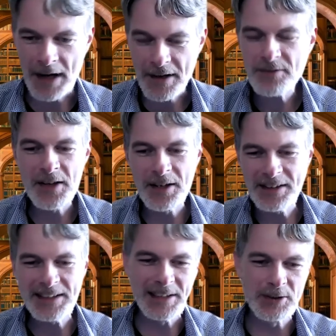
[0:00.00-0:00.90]
narrative
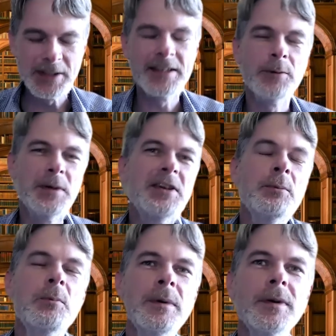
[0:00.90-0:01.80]
theory and literary theory, we
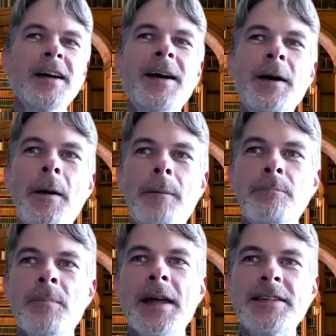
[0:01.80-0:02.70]
we,
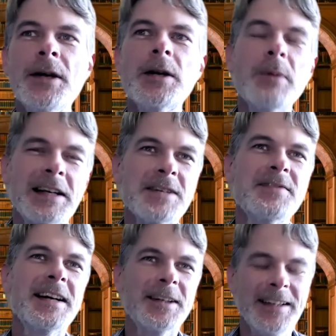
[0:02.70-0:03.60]
it's not about
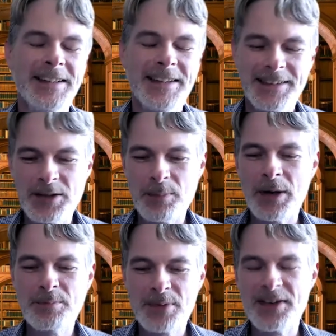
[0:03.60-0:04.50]
cliffhanger endings. It's
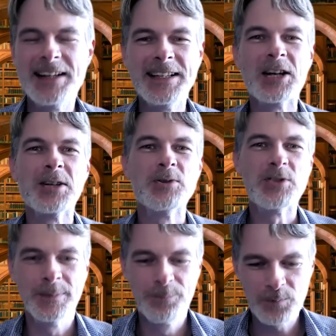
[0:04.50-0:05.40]
about providing
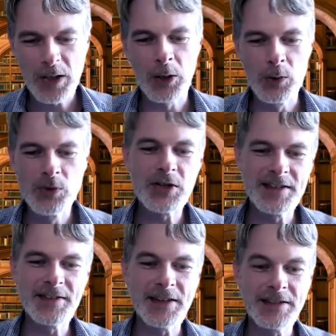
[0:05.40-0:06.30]
closure. Closure
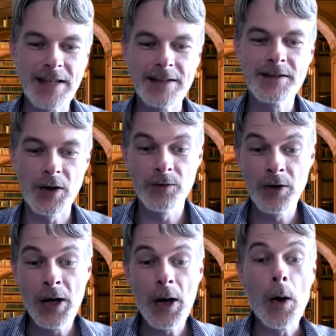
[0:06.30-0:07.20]
is this sense
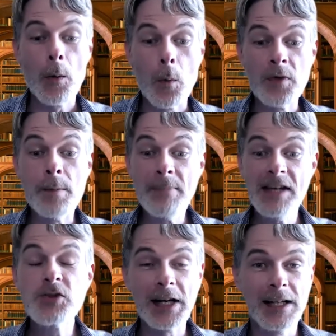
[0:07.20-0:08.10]
of where the
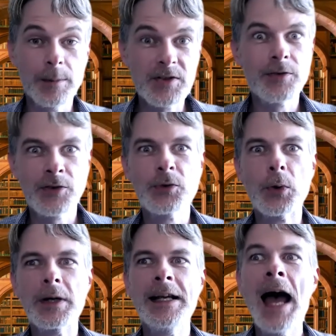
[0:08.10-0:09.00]
major elements of a
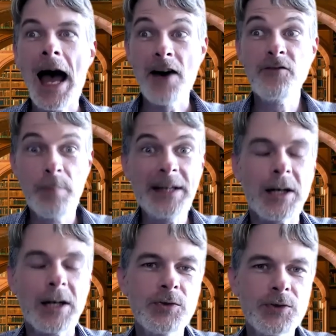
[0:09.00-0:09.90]
story have
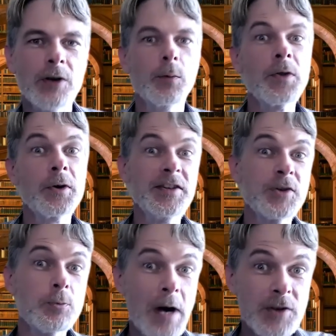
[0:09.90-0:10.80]
been closed off, where there
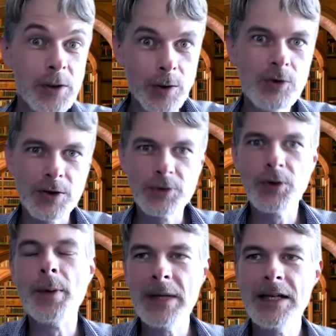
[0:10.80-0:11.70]
is a resolution
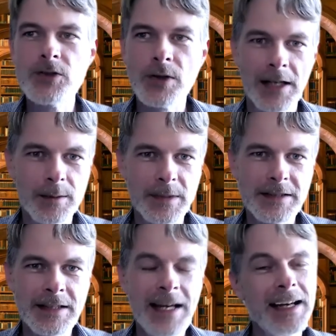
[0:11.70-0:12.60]
to the major
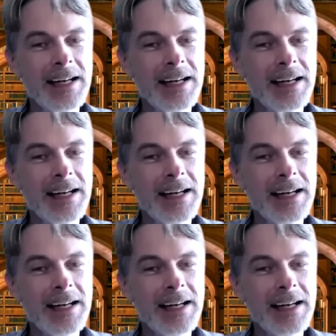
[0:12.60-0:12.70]
elements.